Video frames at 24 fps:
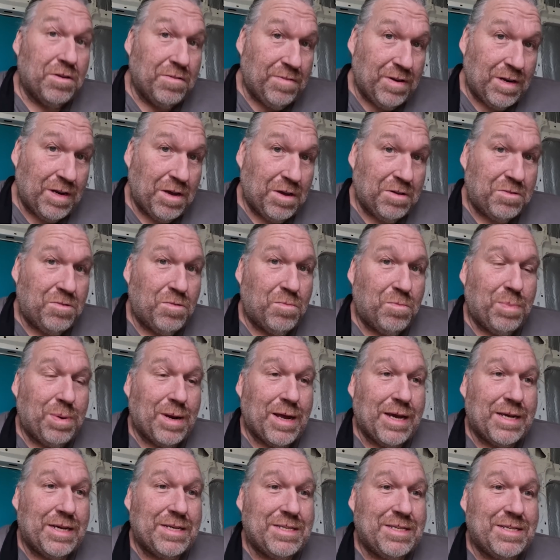another local
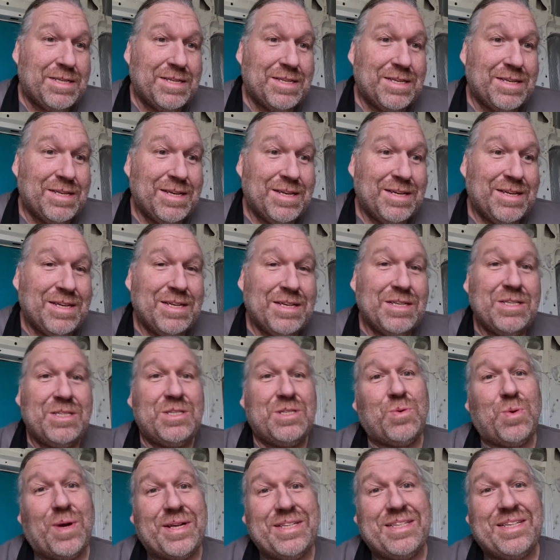place,
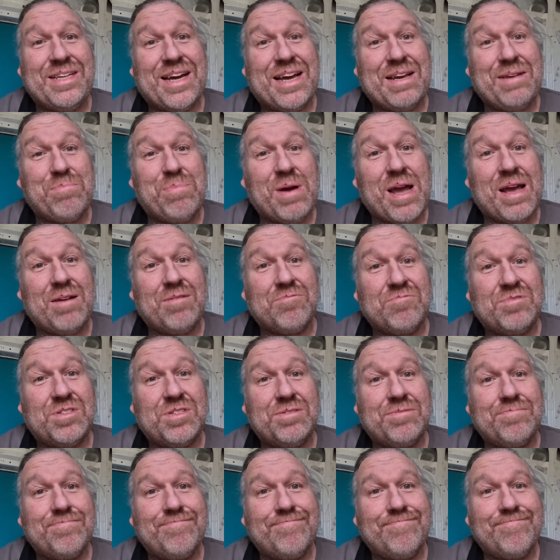
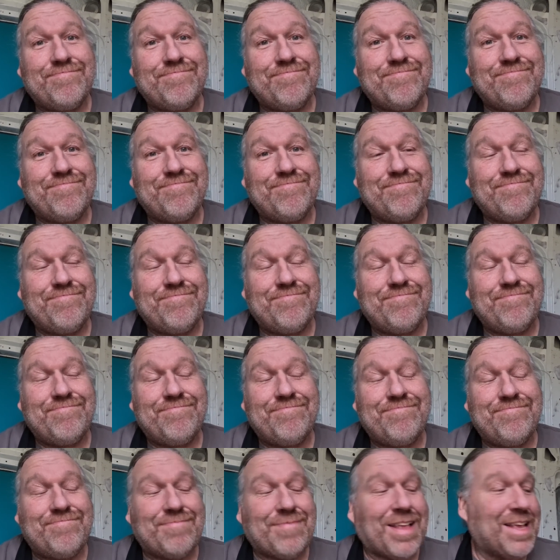£28.
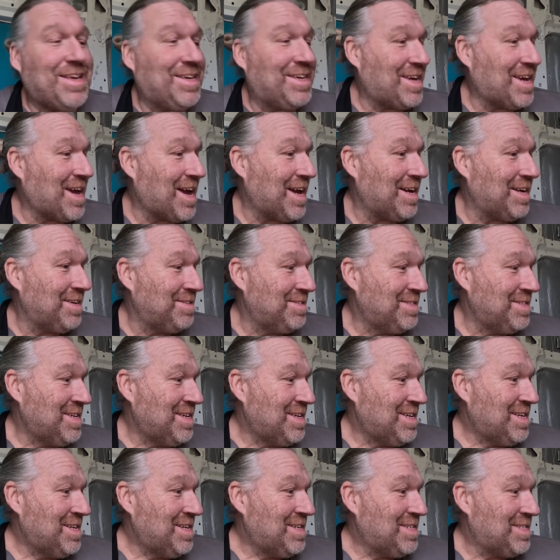Yeah,
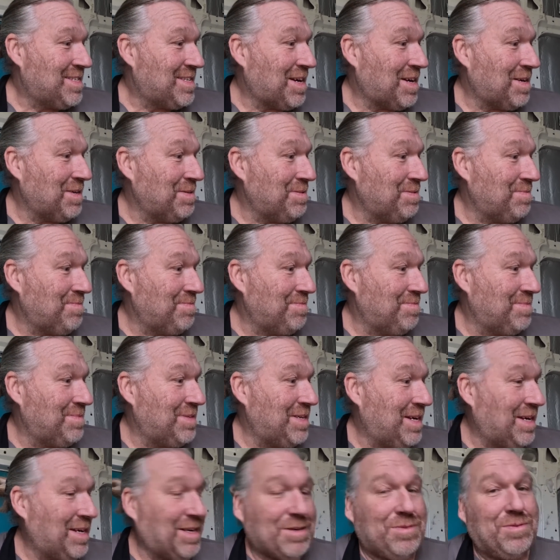so
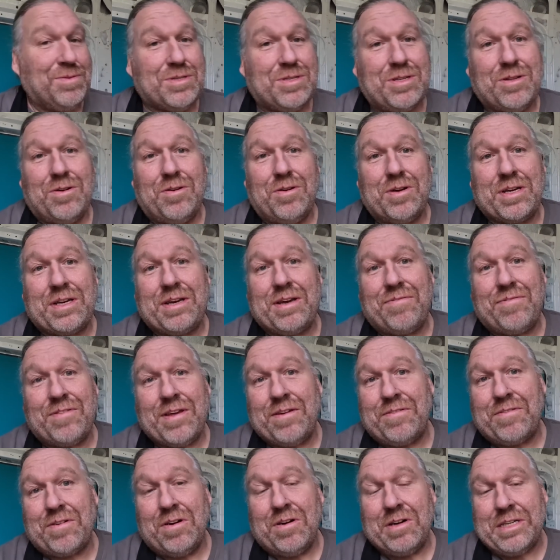it looks like if
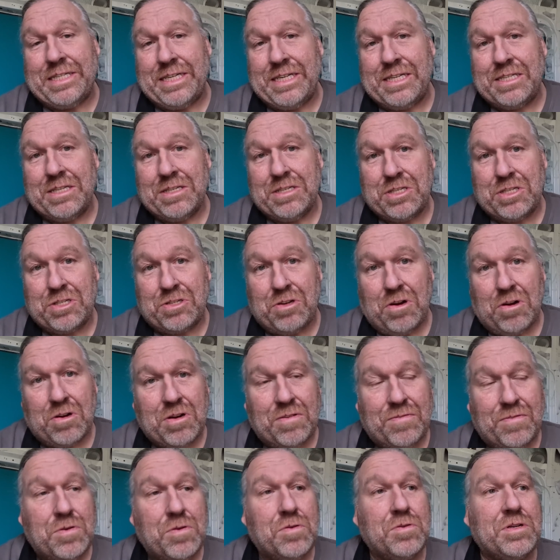they've got a decent
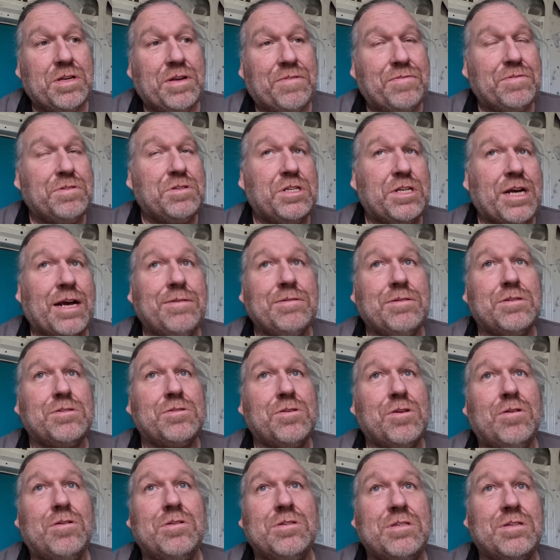stock of all different shapes and
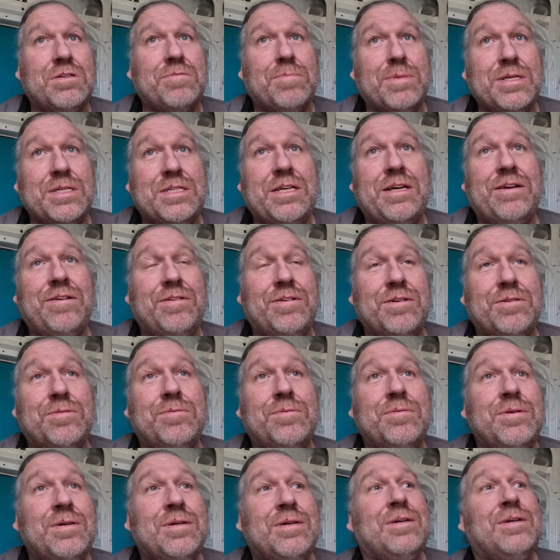sizes of material,